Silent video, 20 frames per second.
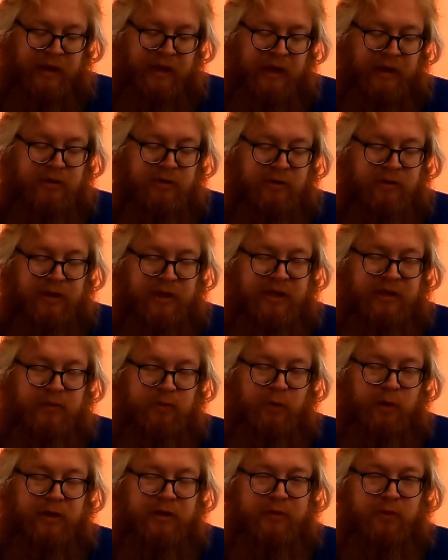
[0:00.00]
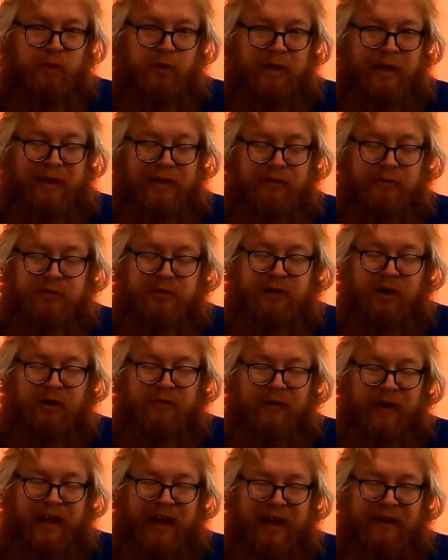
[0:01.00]
And so these ones will let you
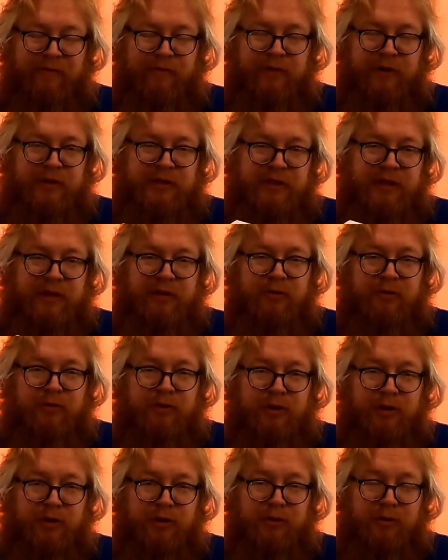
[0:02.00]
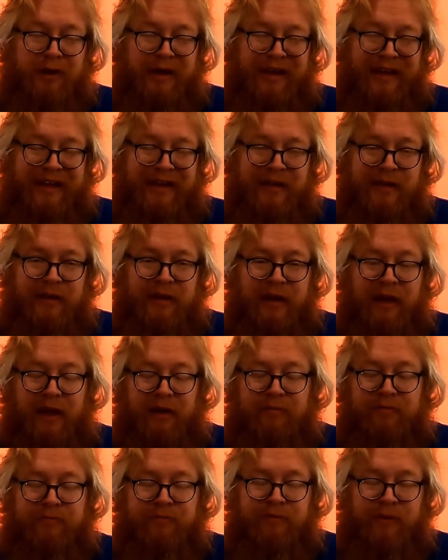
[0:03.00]
solve every single clue in the
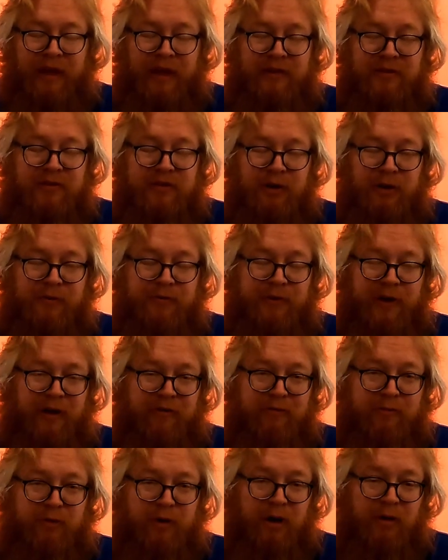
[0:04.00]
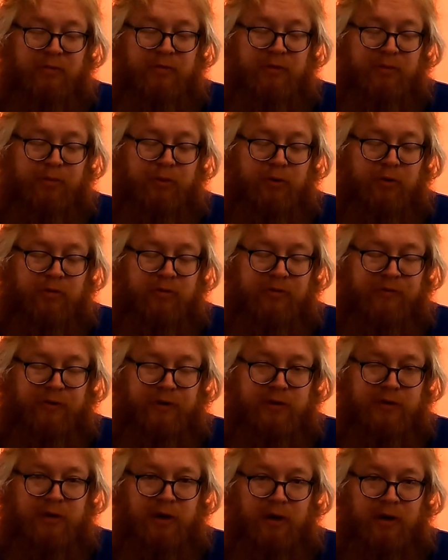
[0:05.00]
game. And so if you have a problem, you pull our
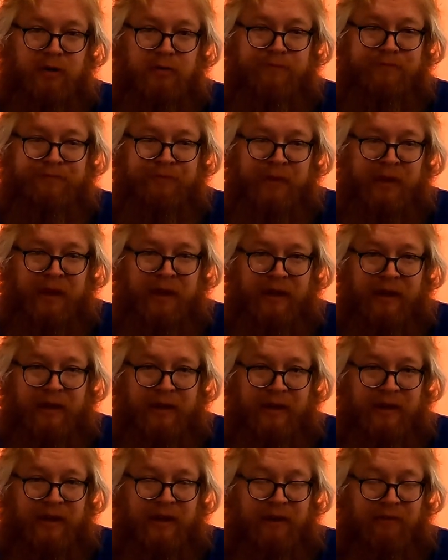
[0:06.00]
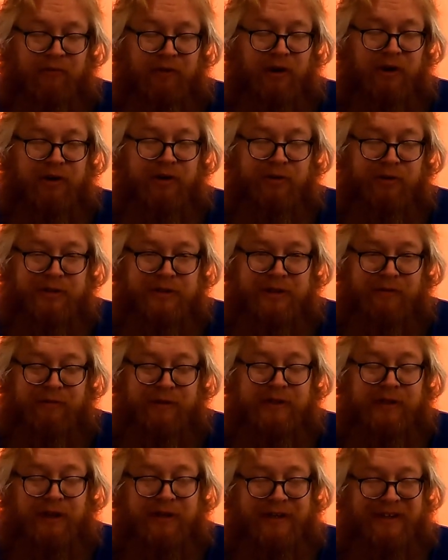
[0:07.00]
first card. If you already know the stuff
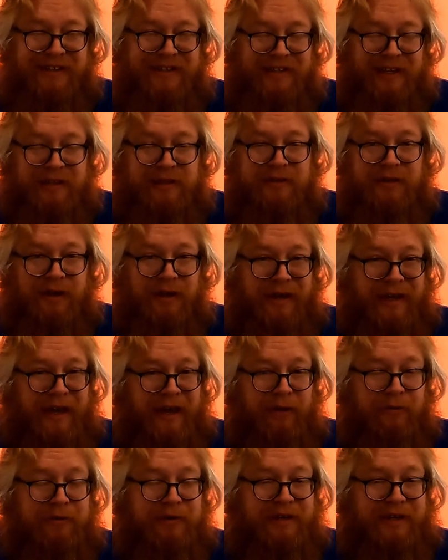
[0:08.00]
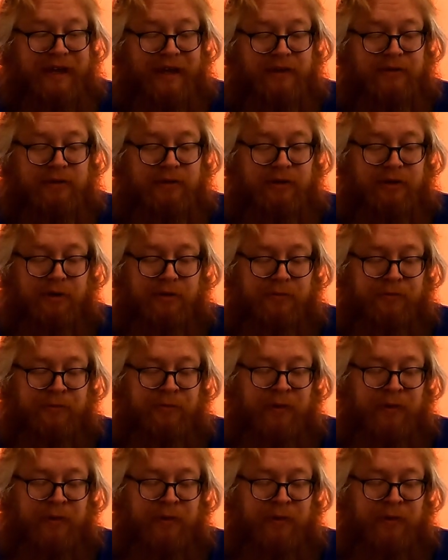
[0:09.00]
that's on it, it does not count against you.